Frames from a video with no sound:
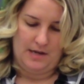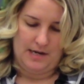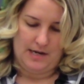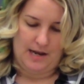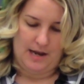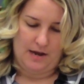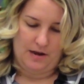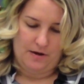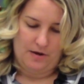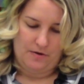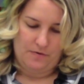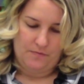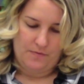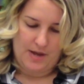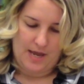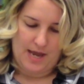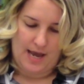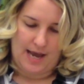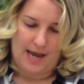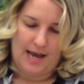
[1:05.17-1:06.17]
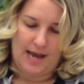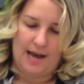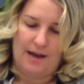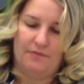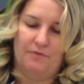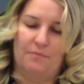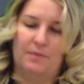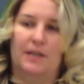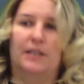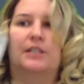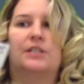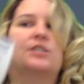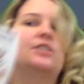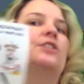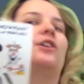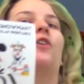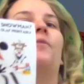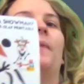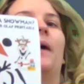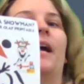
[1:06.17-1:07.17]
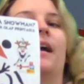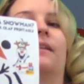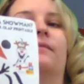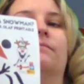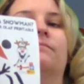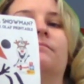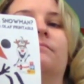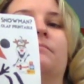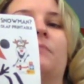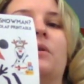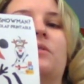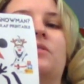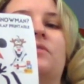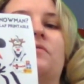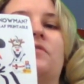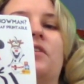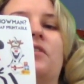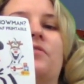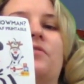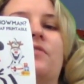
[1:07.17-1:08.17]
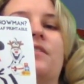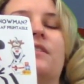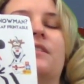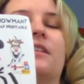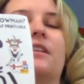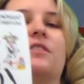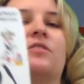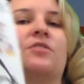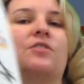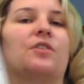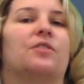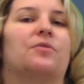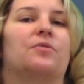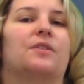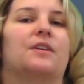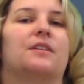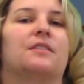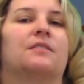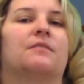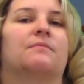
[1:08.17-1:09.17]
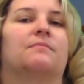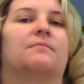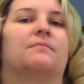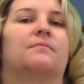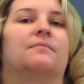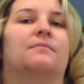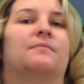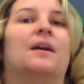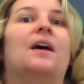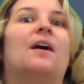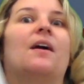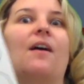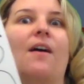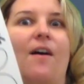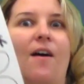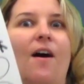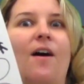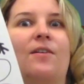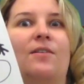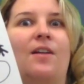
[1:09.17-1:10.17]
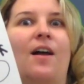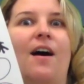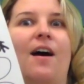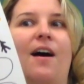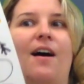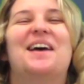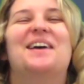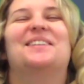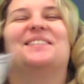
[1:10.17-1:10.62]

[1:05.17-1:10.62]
Now we have Build a Snowman. Most of you know who this is. Do you know who it is? Olaf!